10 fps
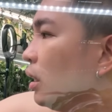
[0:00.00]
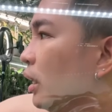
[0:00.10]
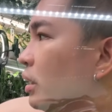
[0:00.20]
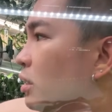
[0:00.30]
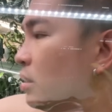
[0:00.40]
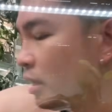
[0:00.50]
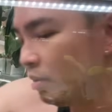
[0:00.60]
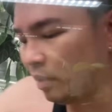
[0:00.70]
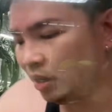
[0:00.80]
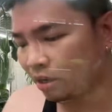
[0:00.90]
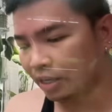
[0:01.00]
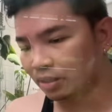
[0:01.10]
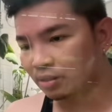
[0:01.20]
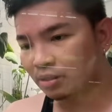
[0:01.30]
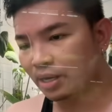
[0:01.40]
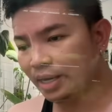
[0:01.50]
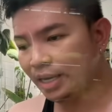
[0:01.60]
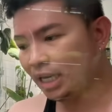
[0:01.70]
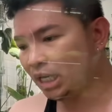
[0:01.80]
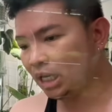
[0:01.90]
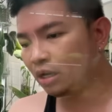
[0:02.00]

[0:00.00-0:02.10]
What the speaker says: its time here inside.